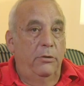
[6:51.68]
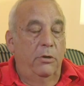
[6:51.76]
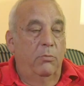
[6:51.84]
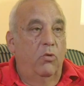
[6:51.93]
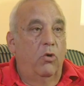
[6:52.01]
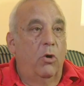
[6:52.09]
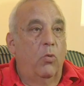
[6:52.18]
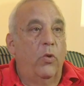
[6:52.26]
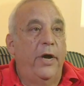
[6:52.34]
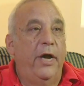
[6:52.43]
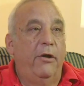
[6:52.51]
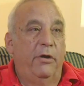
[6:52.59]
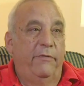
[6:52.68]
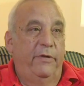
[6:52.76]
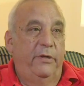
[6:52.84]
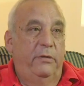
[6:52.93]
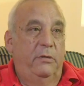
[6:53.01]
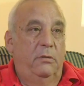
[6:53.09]
You're more aware of it.
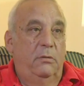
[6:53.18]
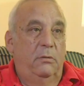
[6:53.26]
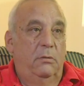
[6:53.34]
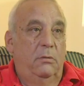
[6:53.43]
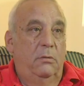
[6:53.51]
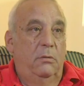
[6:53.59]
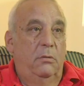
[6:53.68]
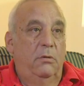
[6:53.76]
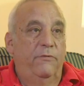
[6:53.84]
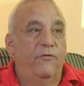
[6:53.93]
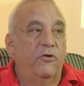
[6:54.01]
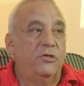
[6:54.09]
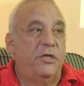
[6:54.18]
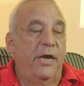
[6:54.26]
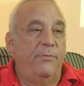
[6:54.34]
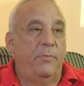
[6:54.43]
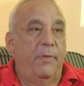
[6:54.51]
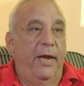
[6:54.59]
The first
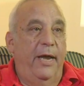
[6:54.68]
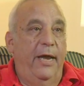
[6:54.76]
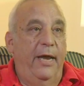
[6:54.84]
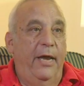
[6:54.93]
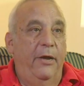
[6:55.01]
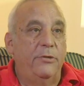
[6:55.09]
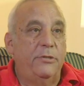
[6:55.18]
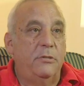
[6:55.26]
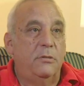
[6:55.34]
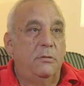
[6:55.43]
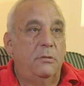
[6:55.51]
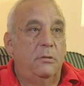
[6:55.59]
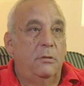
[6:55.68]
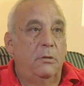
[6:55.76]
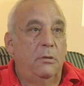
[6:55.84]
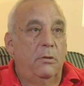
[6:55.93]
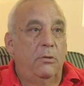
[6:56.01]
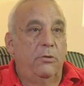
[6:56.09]
time you buy a house,
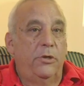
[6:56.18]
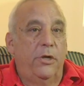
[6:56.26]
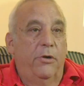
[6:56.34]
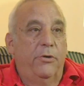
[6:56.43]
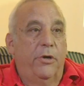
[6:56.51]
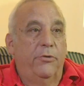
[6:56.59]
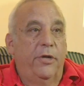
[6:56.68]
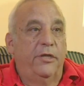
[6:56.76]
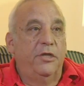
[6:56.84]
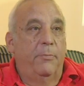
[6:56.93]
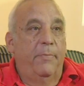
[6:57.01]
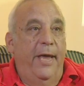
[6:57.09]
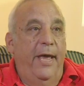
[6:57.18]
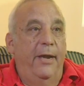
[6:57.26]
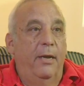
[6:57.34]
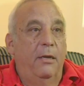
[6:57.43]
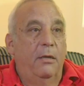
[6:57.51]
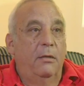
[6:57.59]
you don't know nothing
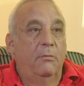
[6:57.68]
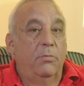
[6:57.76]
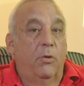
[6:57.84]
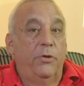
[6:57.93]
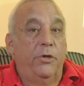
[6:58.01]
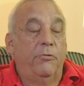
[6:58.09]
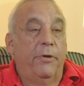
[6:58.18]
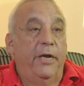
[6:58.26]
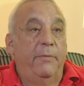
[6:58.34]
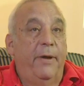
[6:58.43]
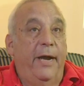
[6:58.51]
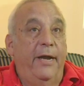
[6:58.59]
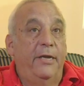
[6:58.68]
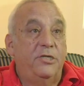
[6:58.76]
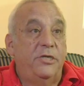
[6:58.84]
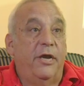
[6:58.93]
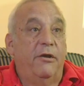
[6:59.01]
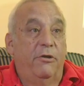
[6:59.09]
about it, but when you're ready to buy that
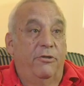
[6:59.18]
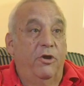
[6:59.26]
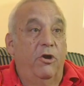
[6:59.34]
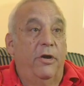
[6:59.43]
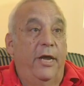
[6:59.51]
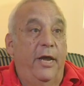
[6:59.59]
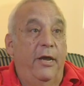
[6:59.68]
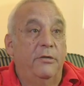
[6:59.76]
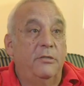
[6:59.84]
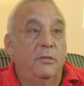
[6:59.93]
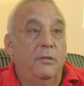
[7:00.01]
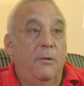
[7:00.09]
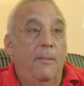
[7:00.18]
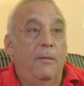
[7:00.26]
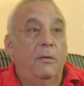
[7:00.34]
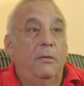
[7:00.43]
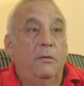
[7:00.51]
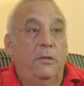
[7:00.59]
second or third house,
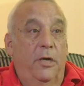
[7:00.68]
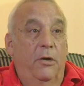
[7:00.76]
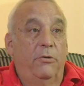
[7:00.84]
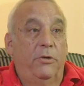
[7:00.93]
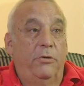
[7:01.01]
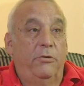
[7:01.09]
you know,